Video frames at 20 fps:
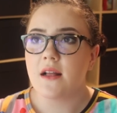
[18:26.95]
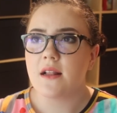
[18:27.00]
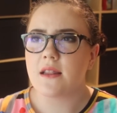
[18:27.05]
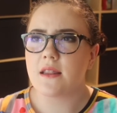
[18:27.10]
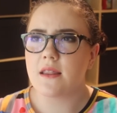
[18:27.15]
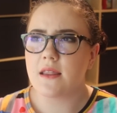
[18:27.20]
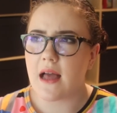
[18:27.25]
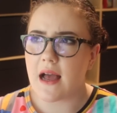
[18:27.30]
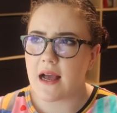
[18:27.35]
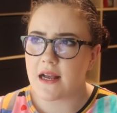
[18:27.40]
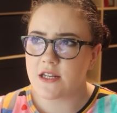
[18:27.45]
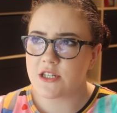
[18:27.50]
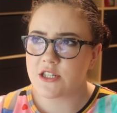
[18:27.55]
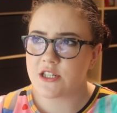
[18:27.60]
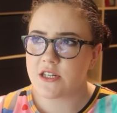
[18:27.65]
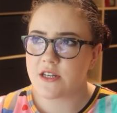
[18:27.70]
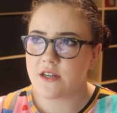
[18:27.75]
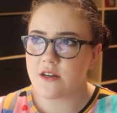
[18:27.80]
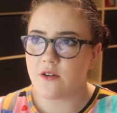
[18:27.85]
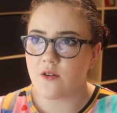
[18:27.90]
Last
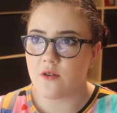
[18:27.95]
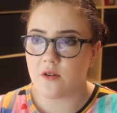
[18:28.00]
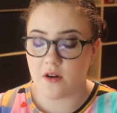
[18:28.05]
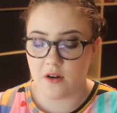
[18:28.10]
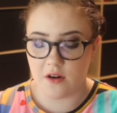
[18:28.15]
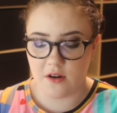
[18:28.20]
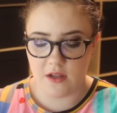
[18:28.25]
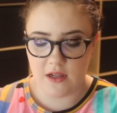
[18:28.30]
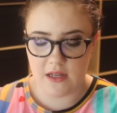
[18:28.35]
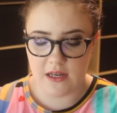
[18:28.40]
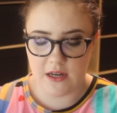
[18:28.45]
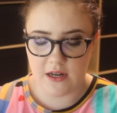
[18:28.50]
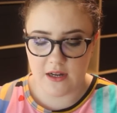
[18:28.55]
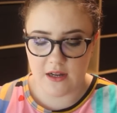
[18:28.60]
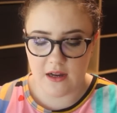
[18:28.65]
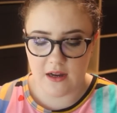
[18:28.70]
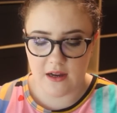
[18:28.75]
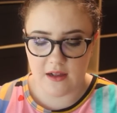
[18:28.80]
year or earlier